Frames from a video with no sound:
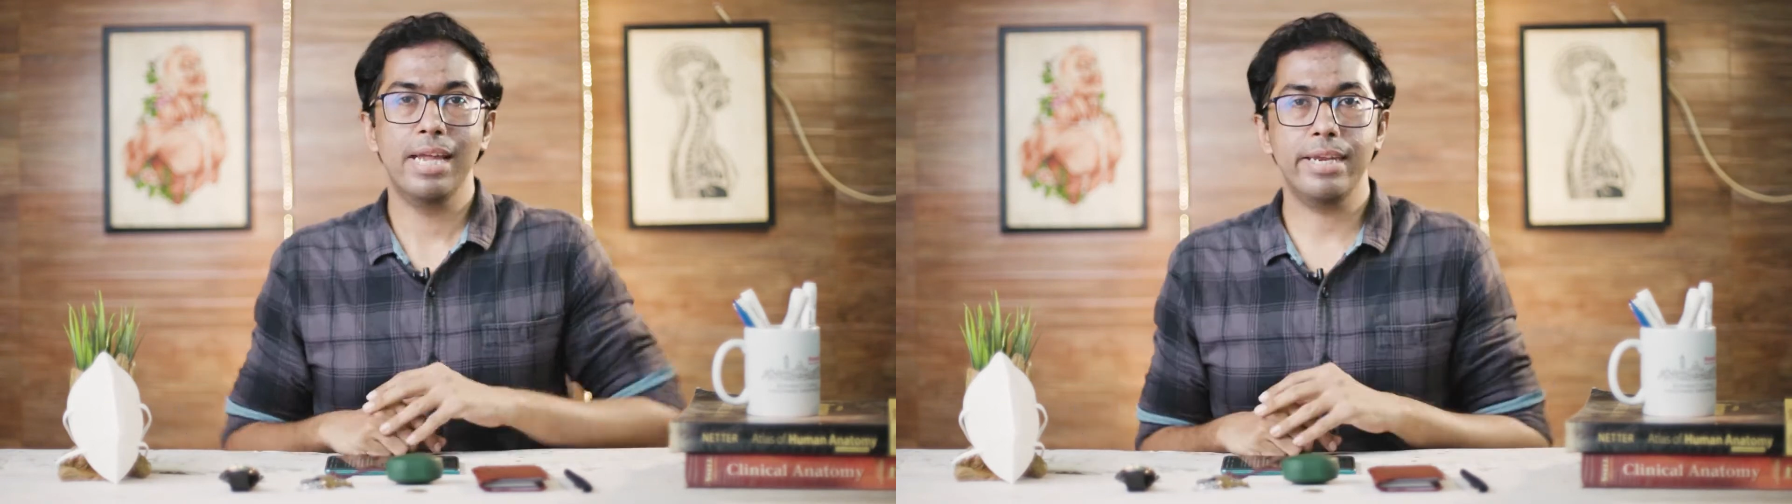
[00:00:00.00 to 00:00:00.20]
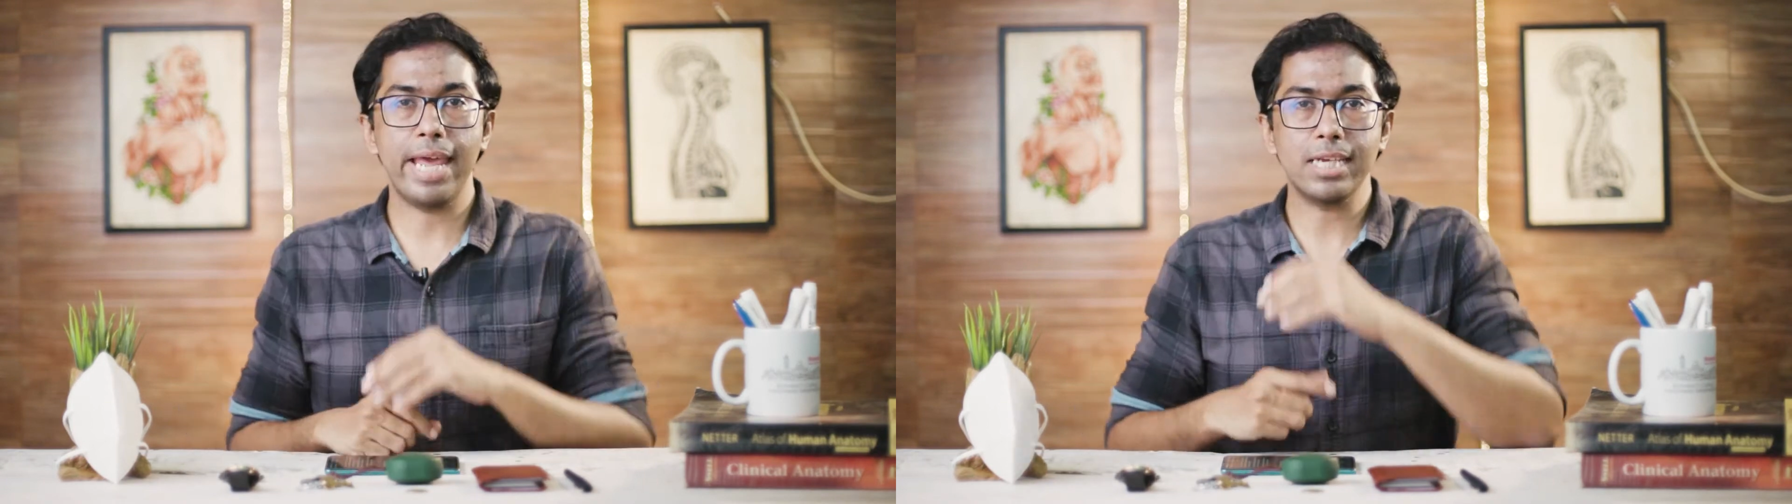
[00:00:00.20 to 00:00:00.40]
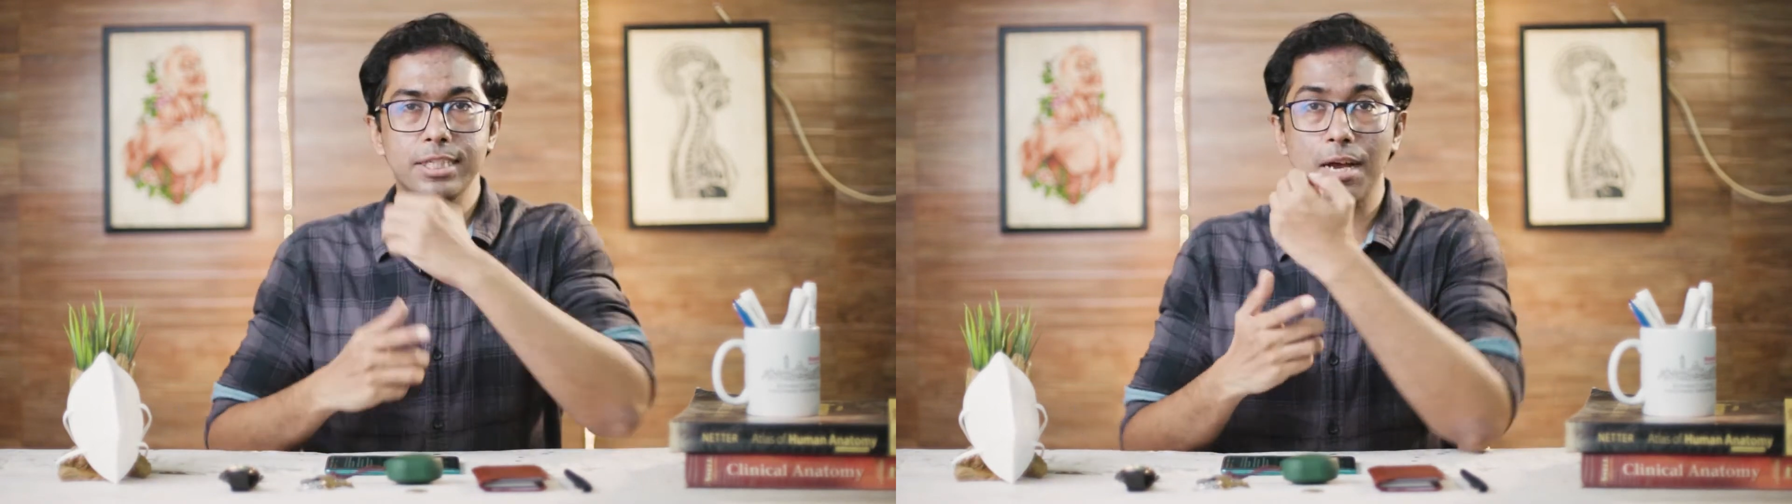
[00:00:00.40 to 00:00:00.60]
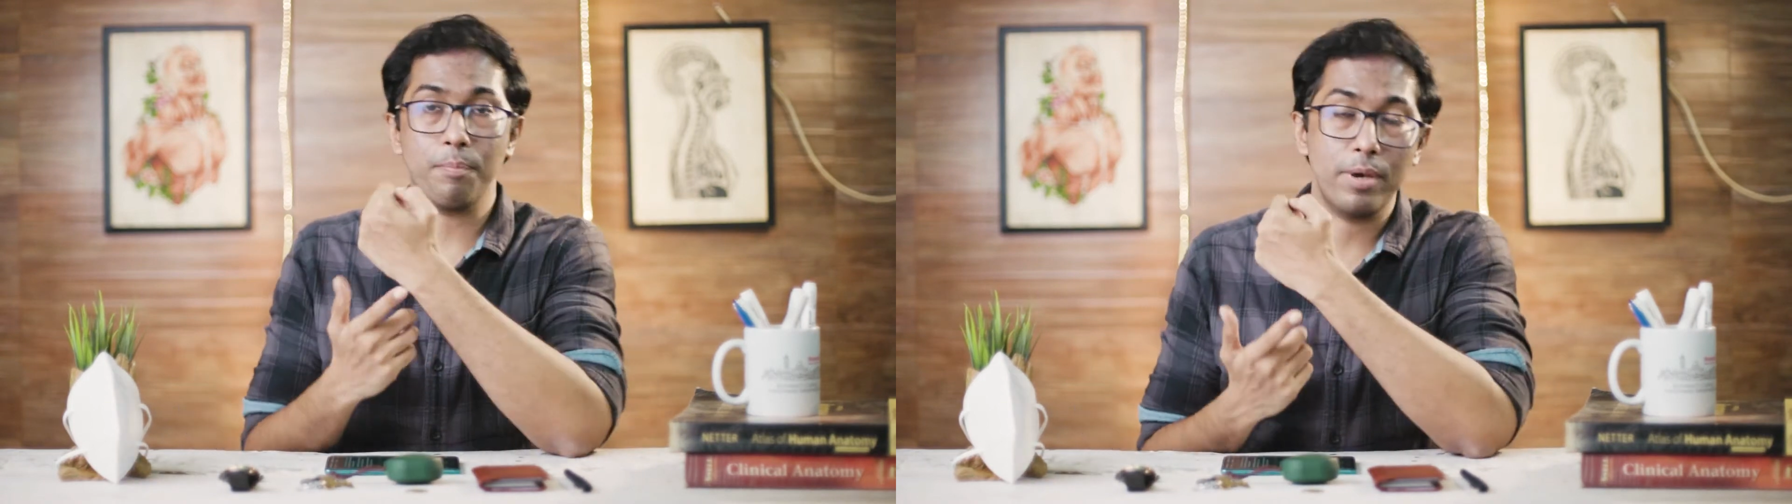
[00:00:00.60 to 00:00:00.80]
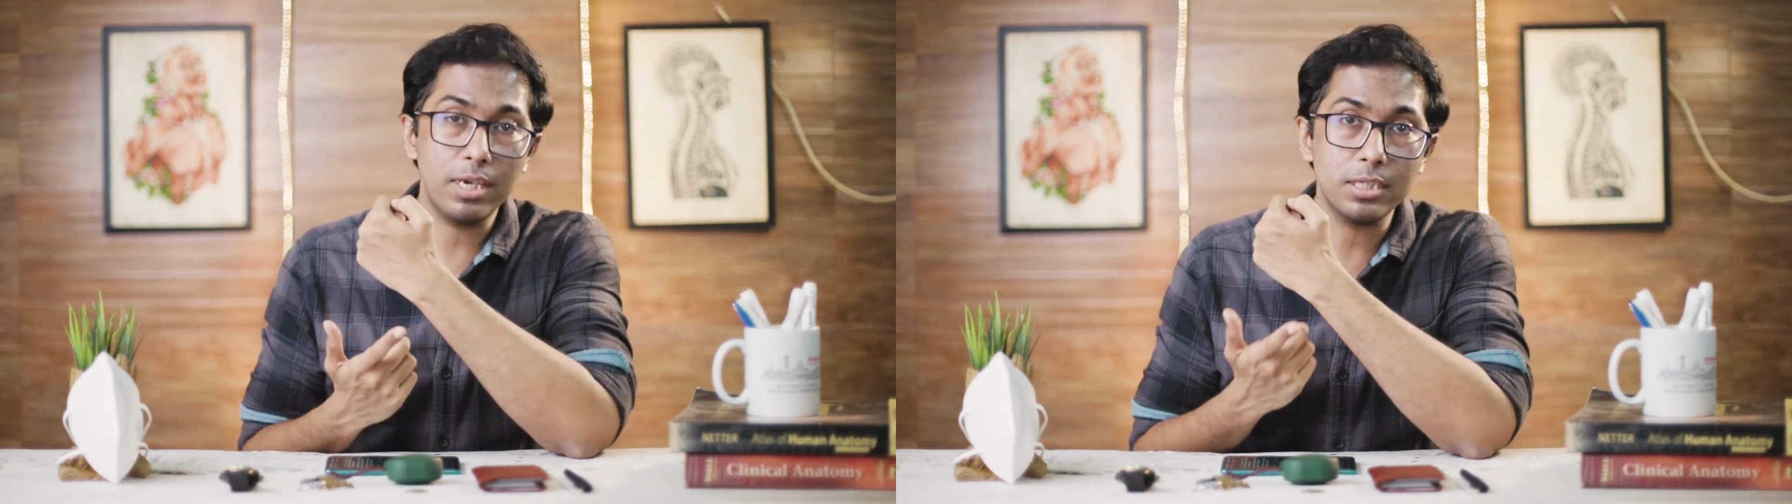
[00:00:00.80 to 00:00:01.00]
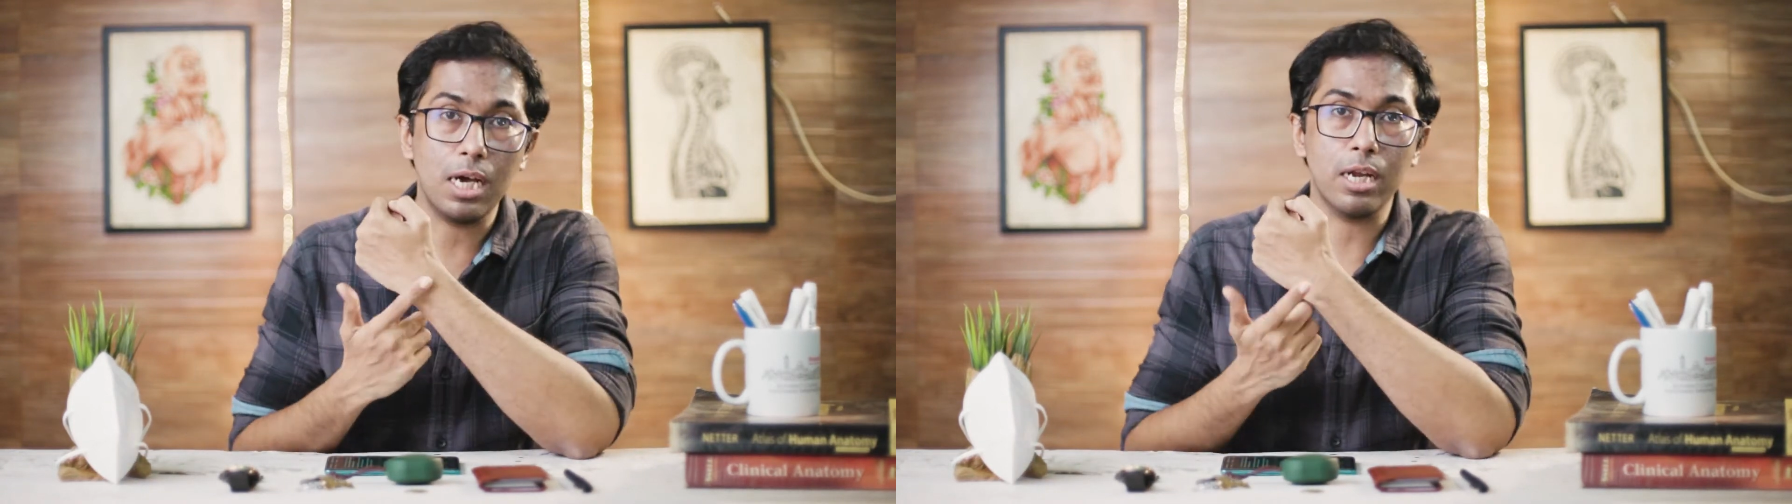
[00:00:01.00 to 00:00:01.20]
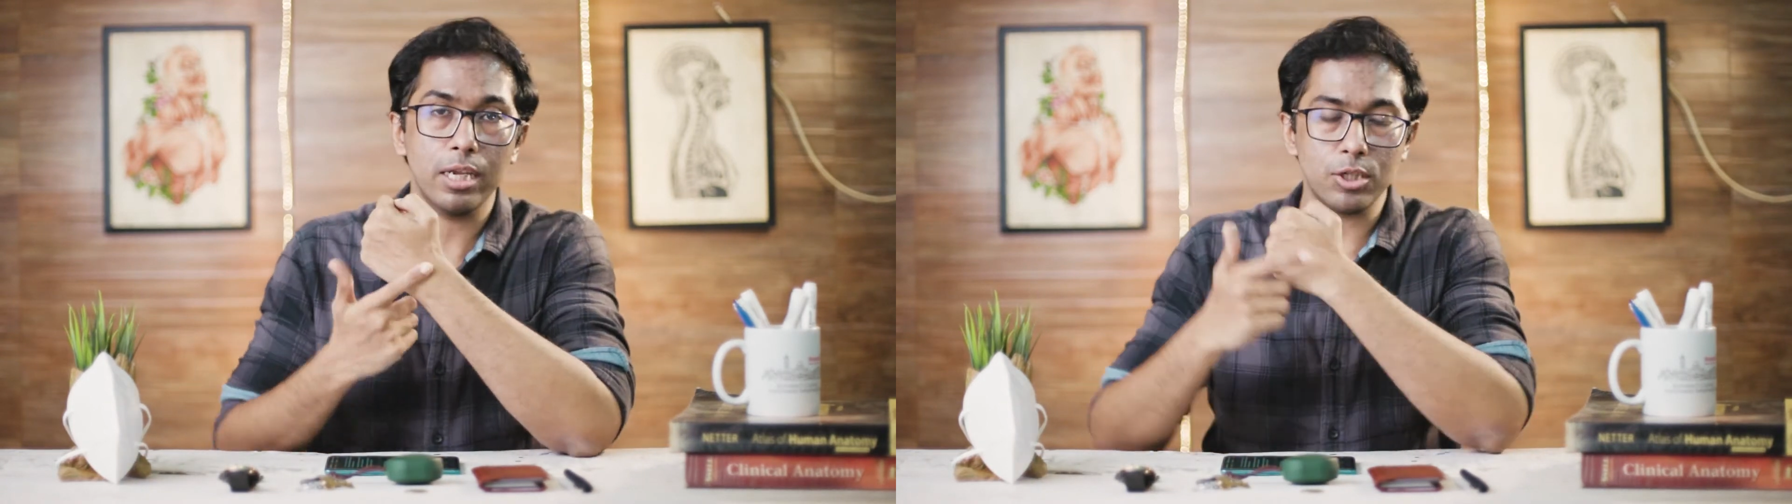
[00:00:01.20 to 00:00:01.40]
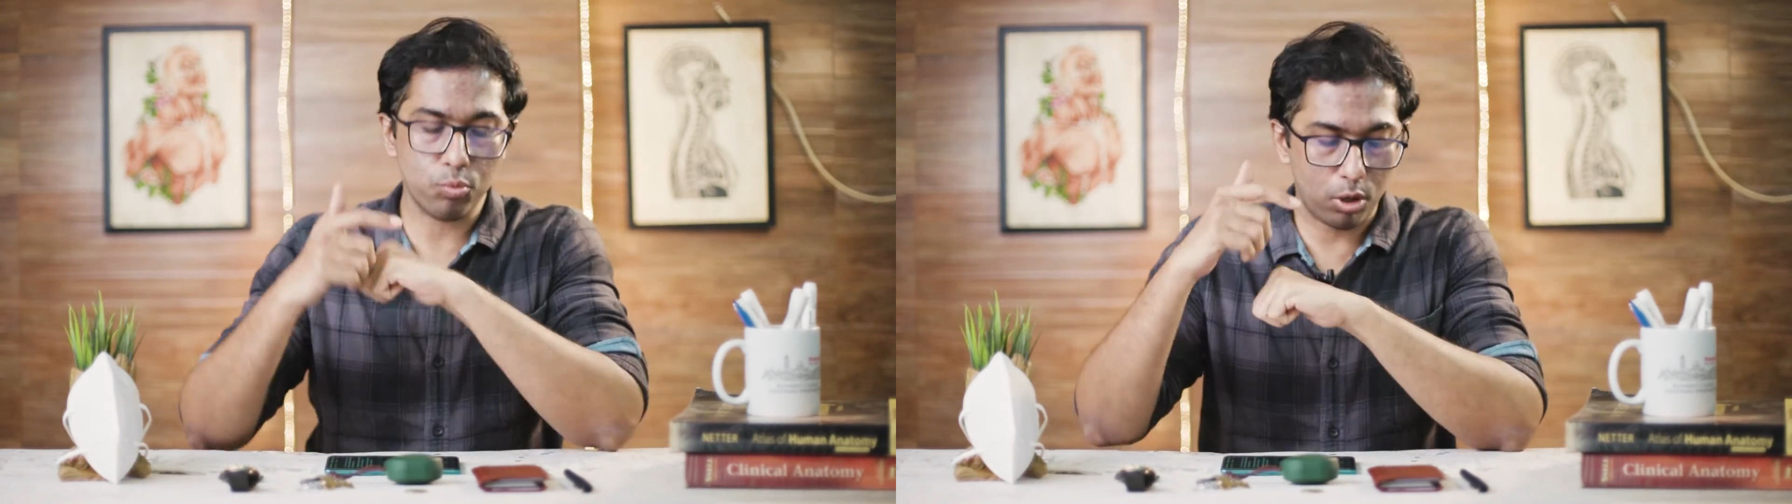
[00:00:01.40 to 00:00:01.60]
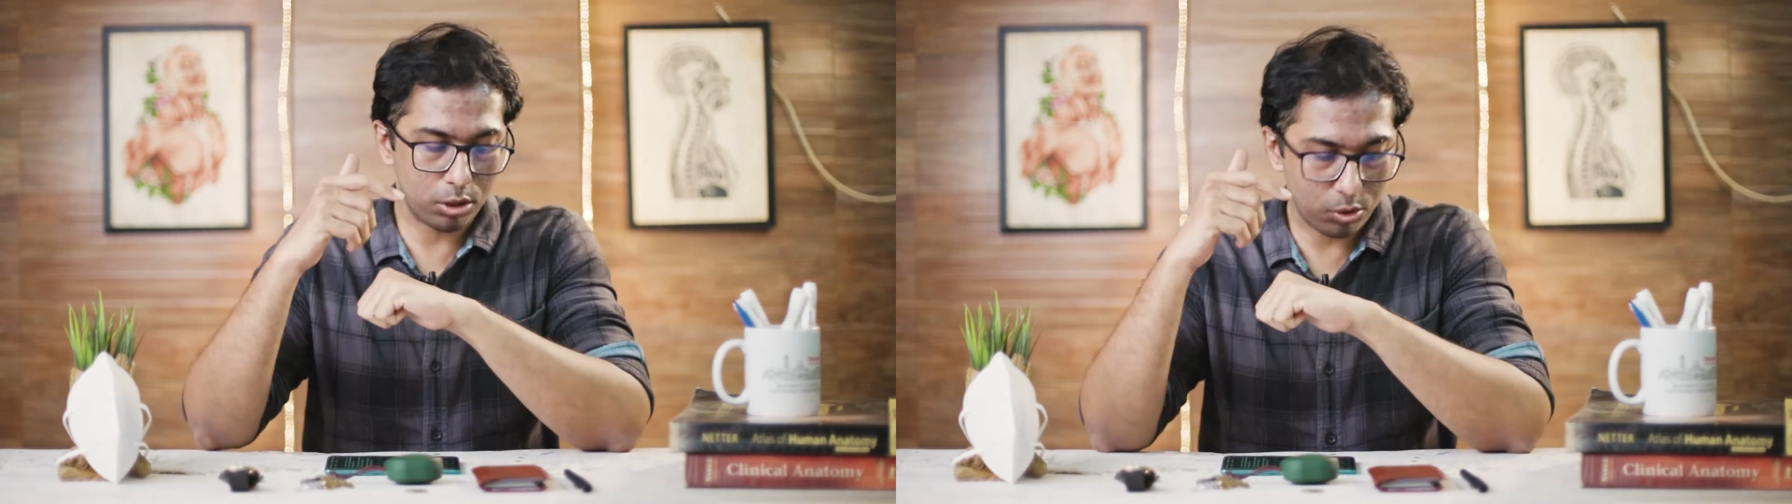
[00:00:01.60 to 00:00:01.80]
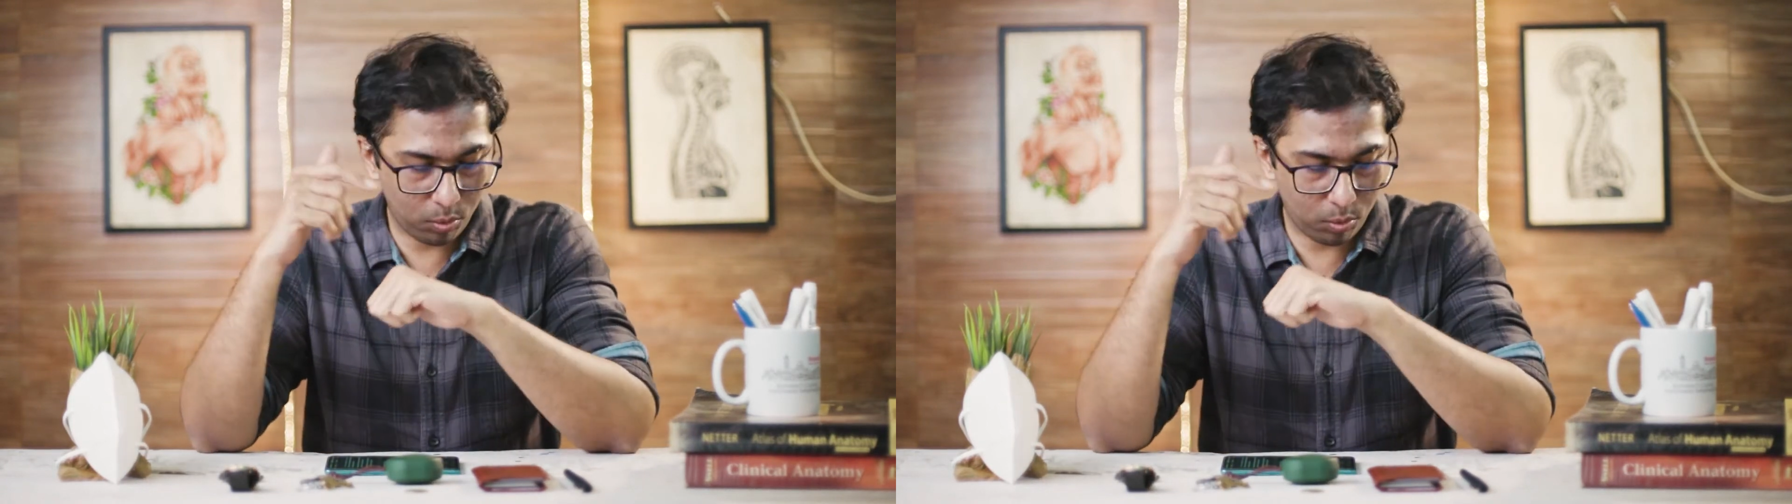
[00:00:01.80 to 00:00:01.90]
Next up is a wristwatch.